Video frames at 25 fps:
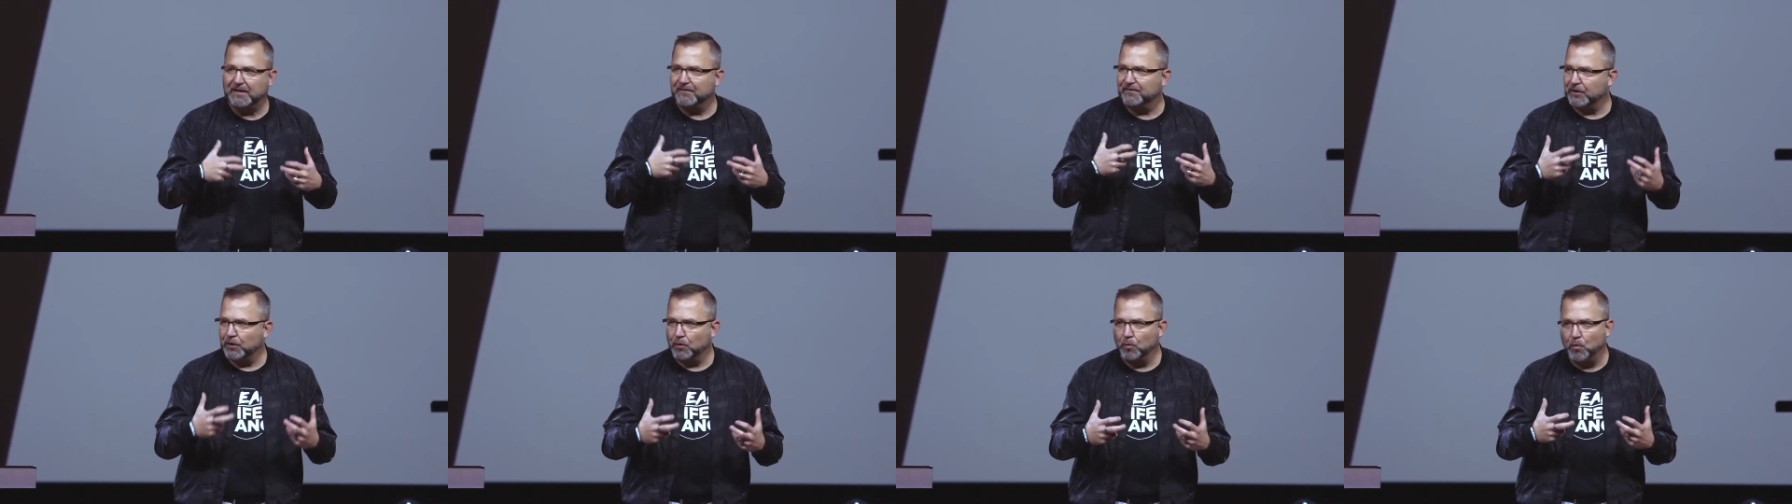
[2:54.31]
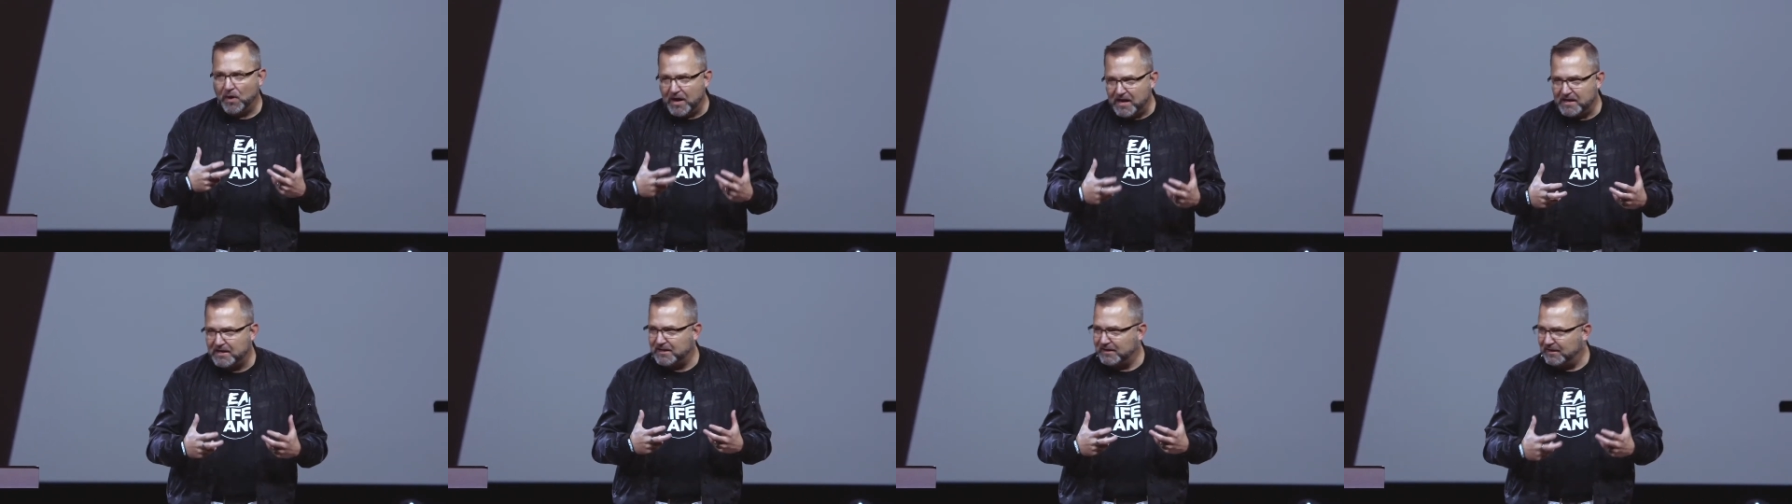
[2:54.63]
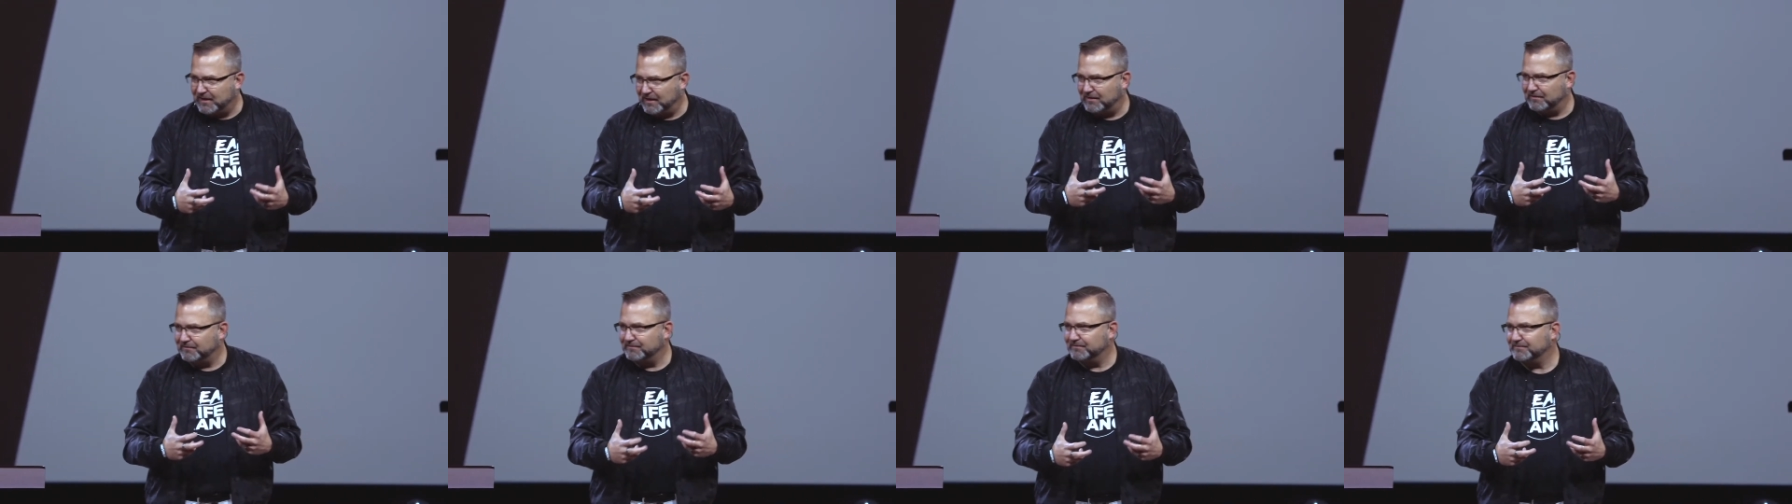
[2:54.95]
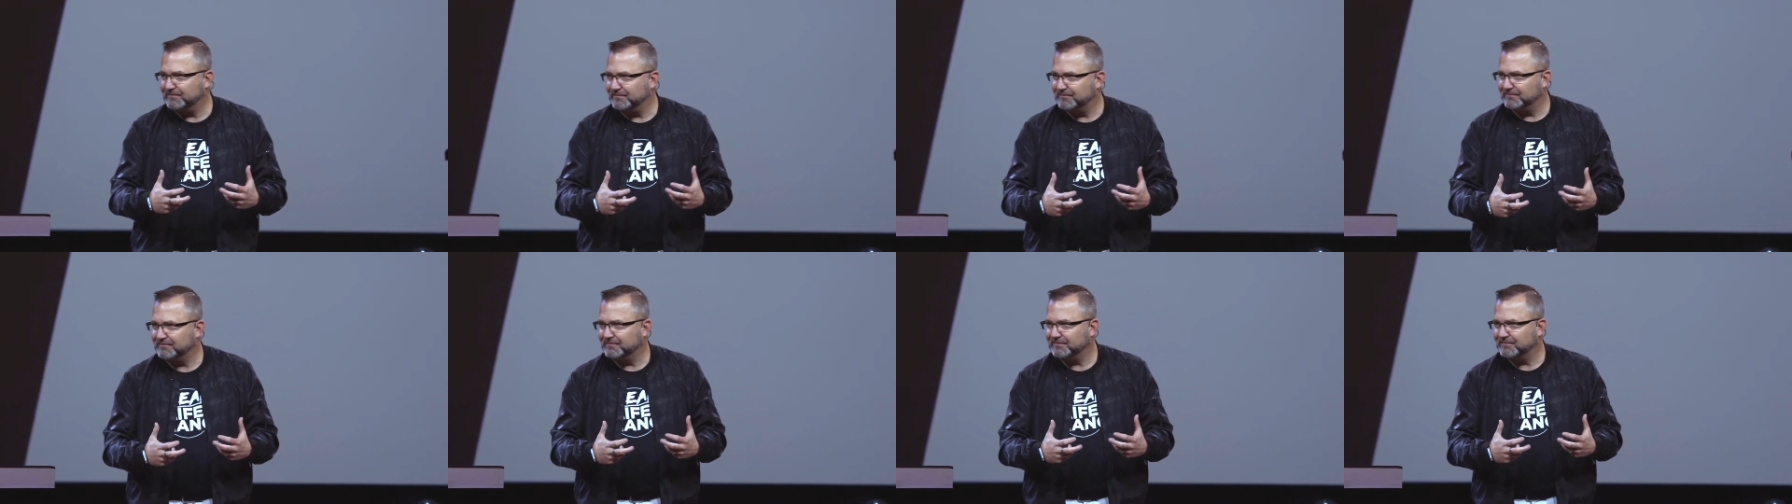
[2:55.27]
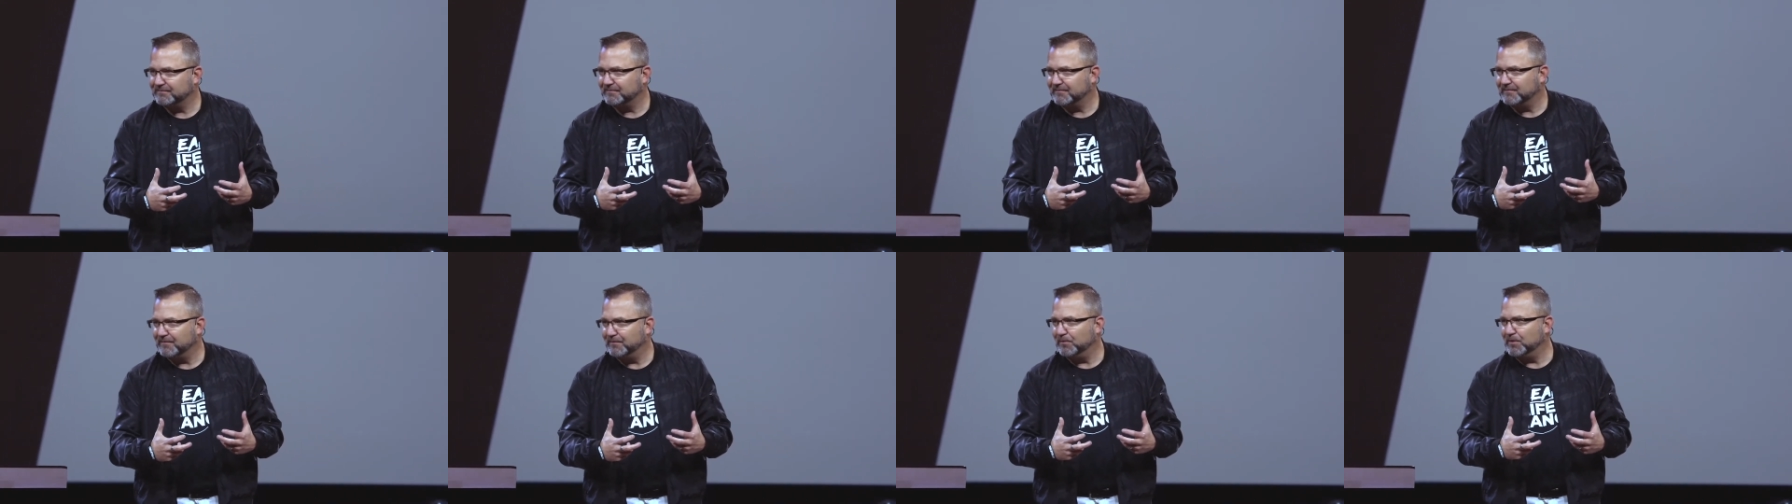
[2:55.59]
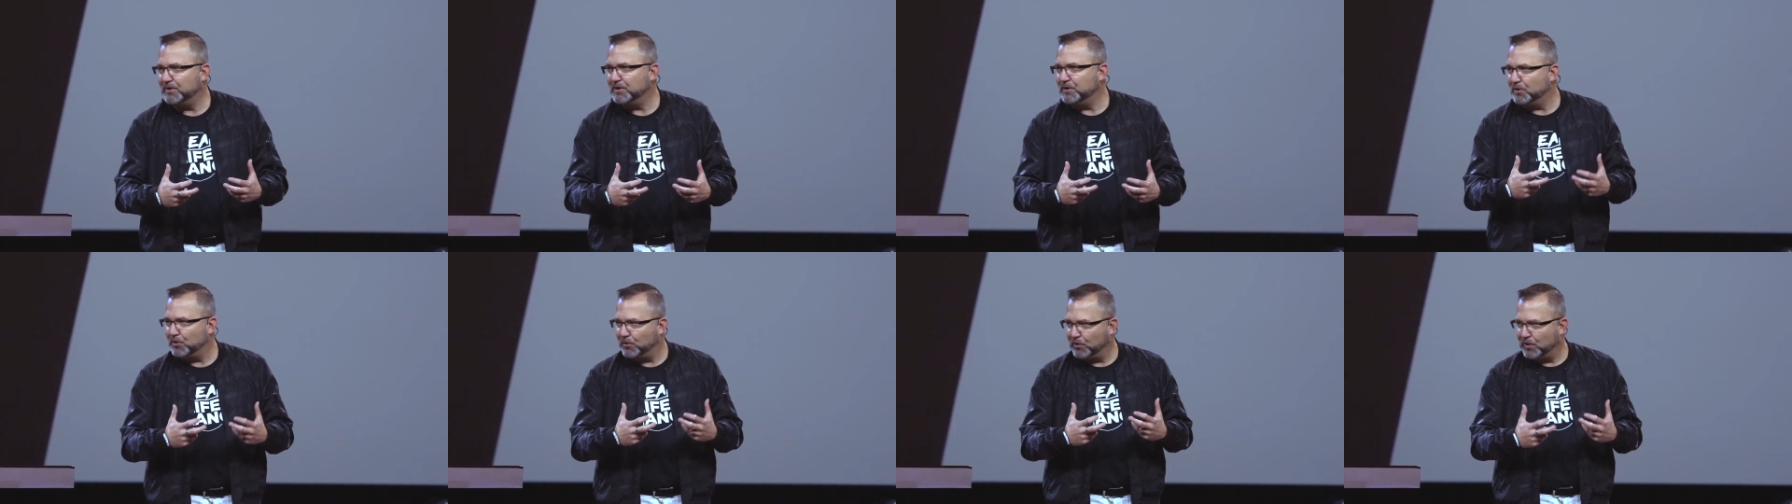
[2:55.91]
of an awakening. Will
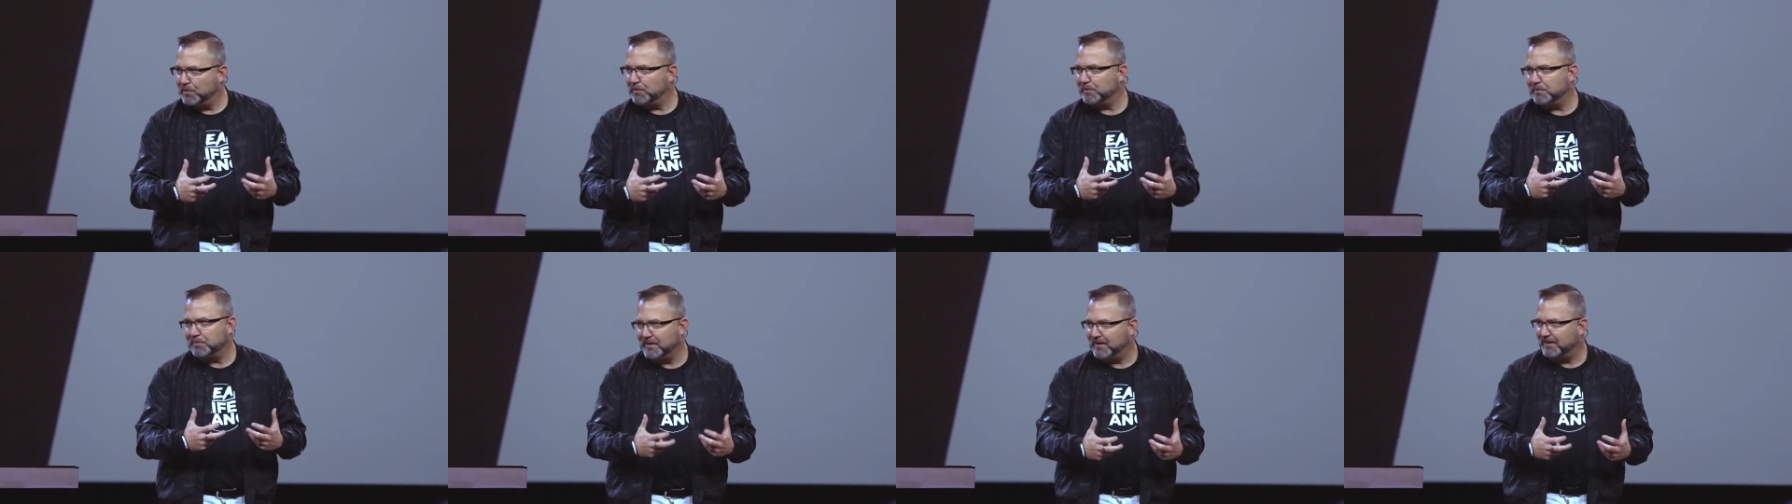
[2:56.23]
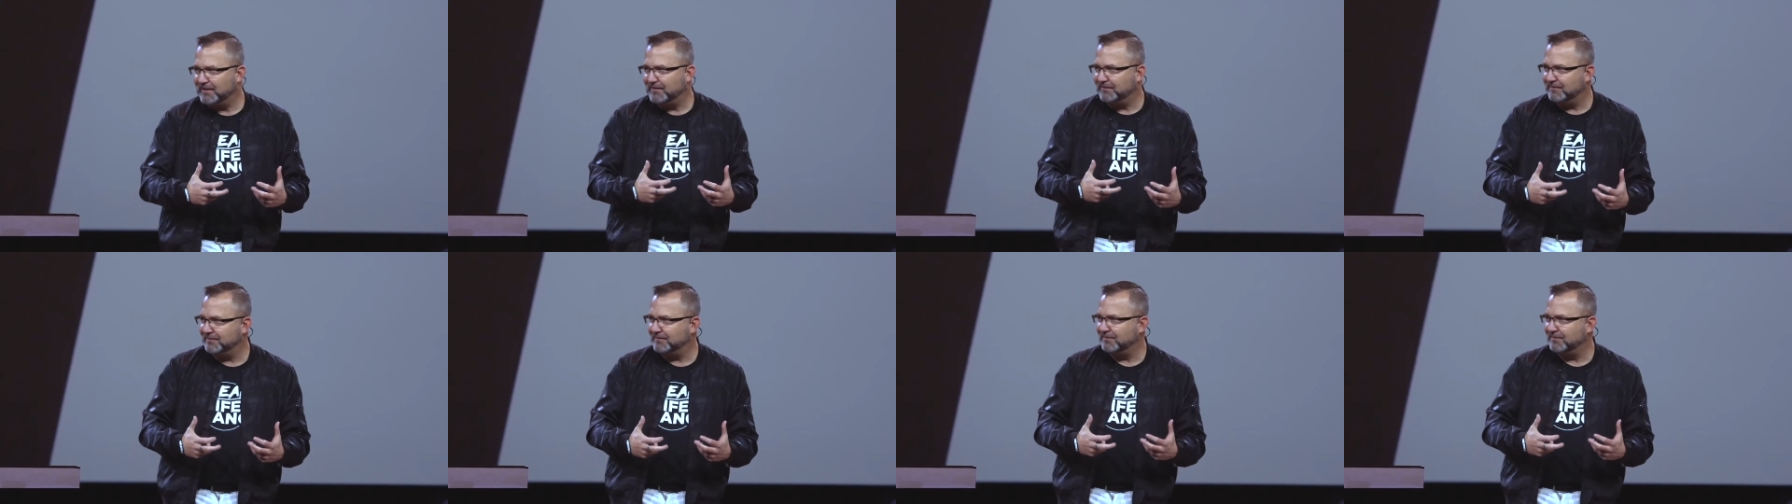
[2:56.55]
you agree with me?